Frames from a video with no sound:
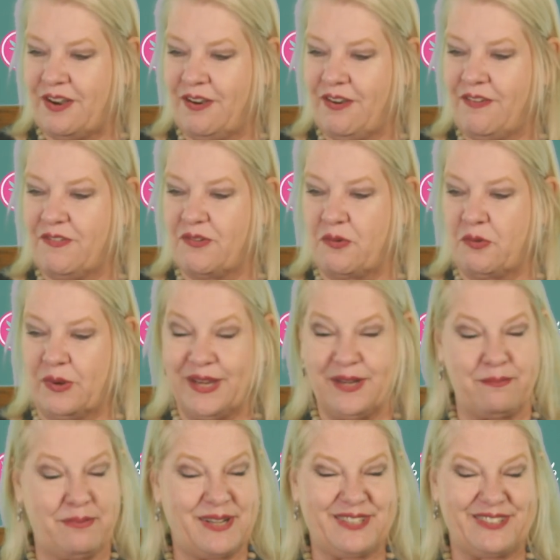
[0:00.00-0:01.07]
of
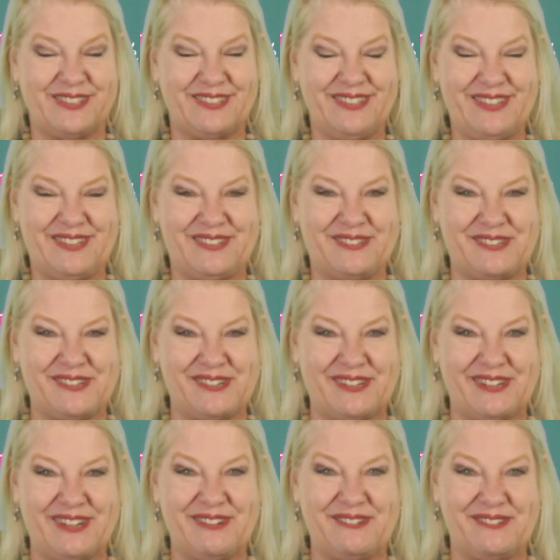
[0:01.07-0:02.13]
weed butter
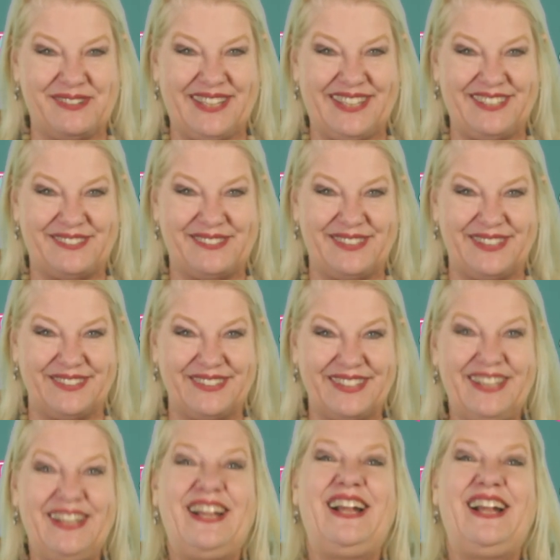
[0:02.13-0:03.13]
or weed oil.